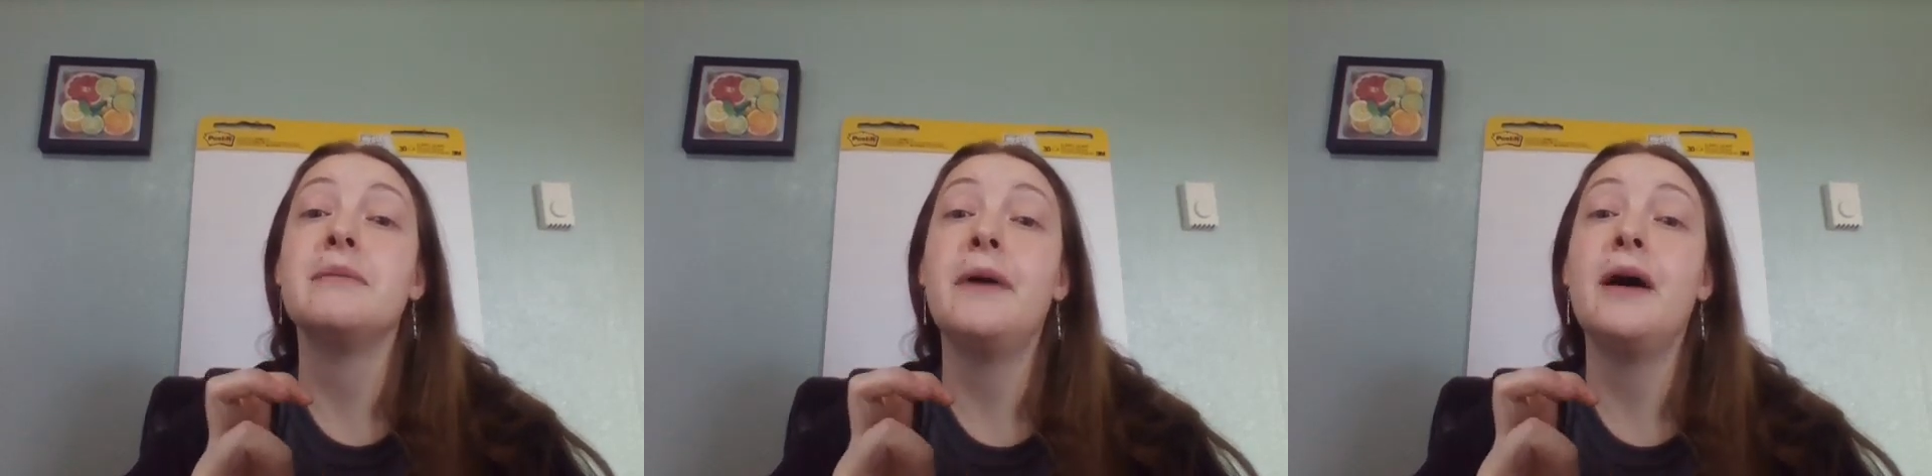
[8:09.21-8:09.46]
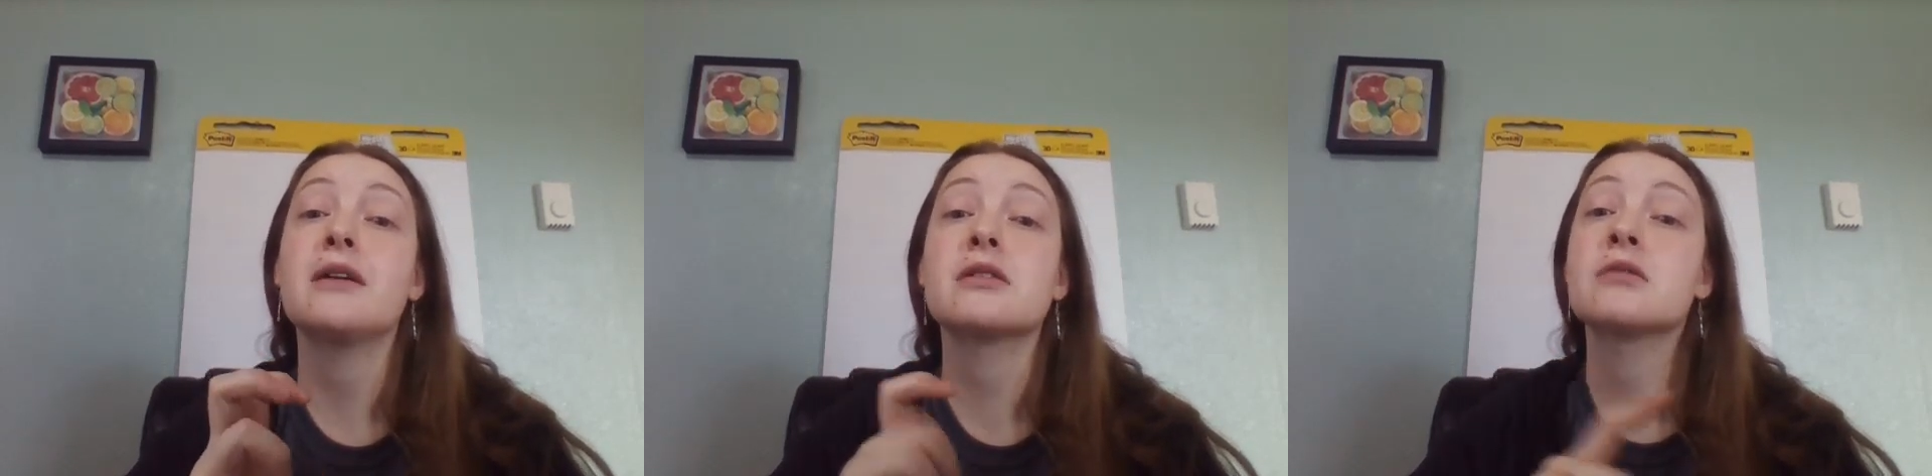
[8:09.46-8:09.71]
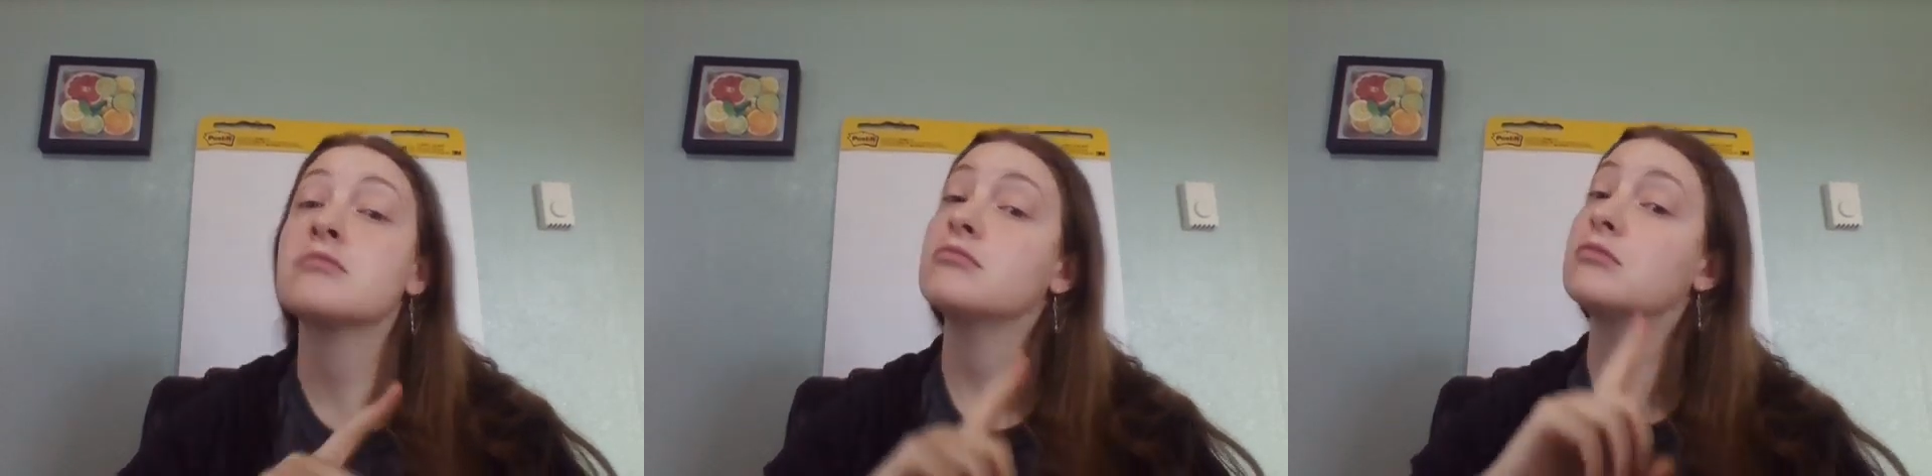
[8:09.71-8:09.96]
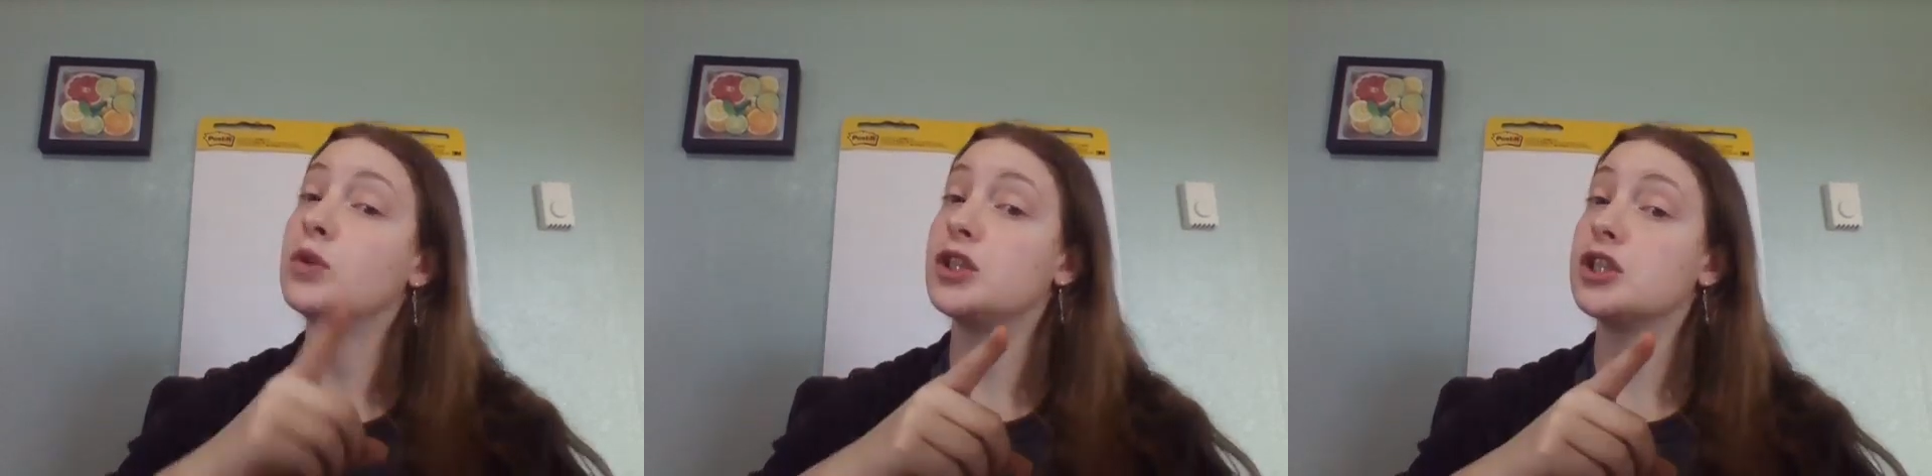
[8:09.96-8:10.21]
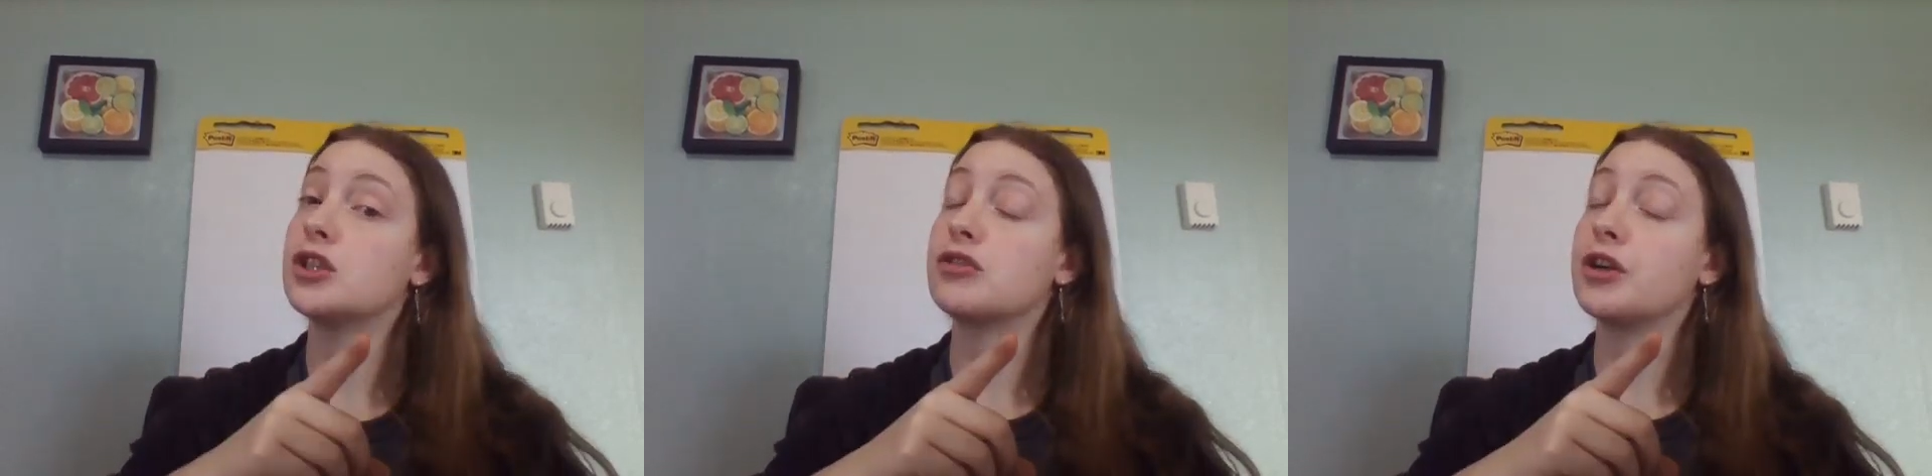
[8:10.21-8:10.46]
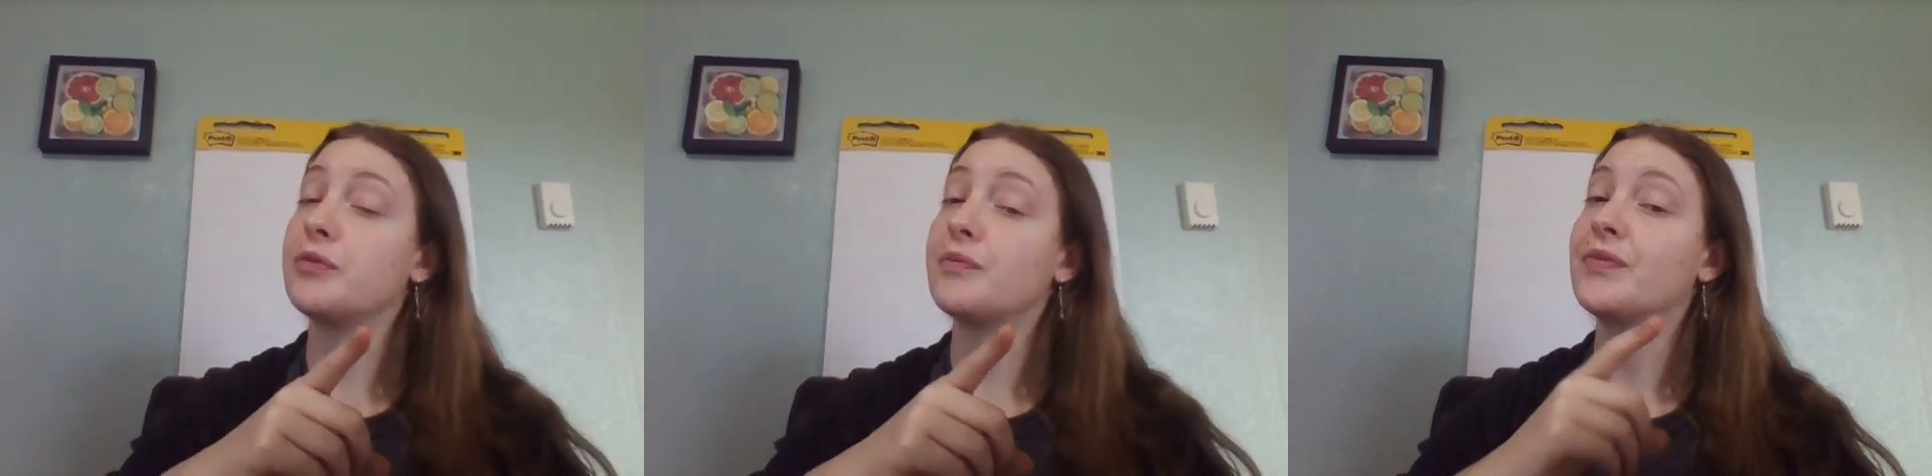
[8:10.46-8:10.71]
eat bugs, which is
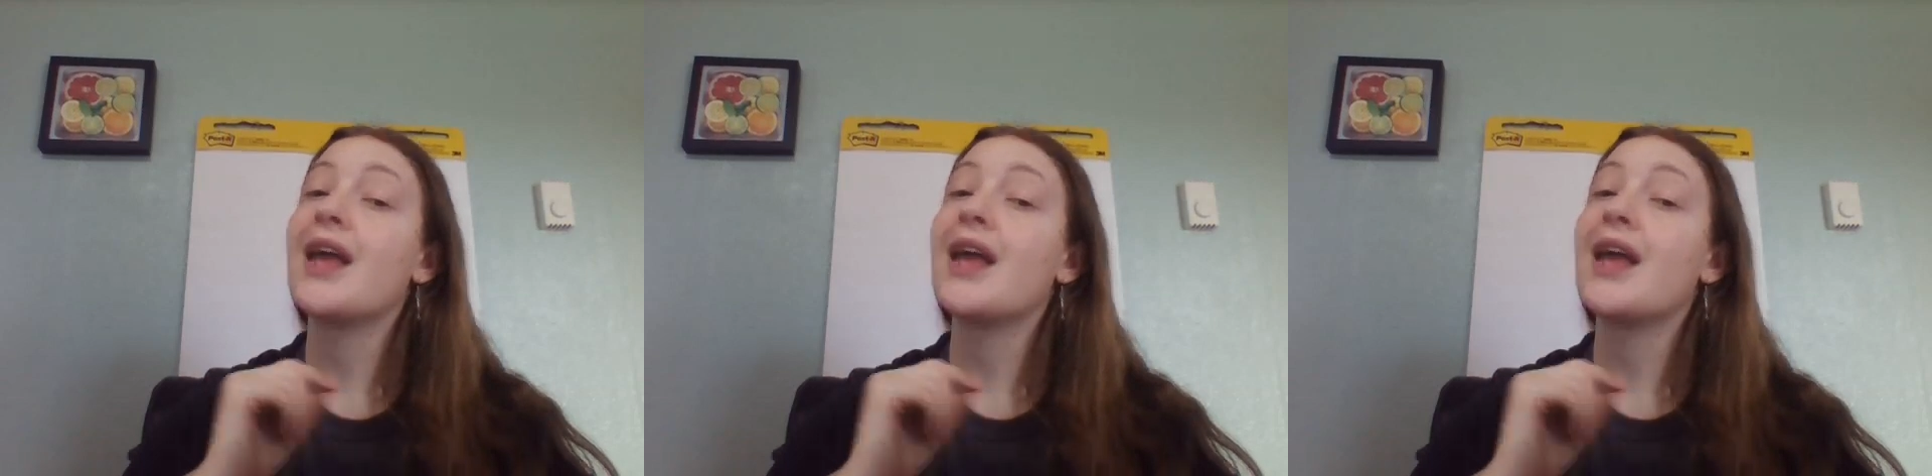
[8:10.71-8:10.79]
true.